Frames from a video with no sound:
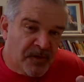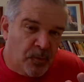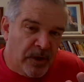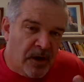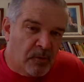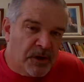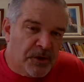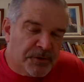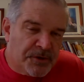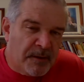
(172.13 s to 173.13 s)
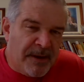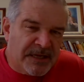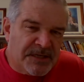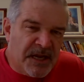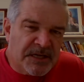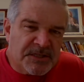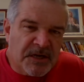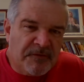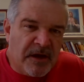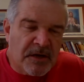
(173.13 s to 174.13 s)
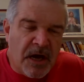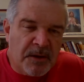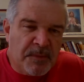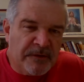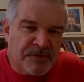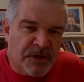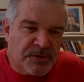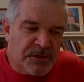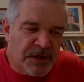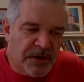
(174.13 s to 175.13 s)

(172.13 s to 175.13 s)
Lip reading: We can only use our imagination of how God may have chosen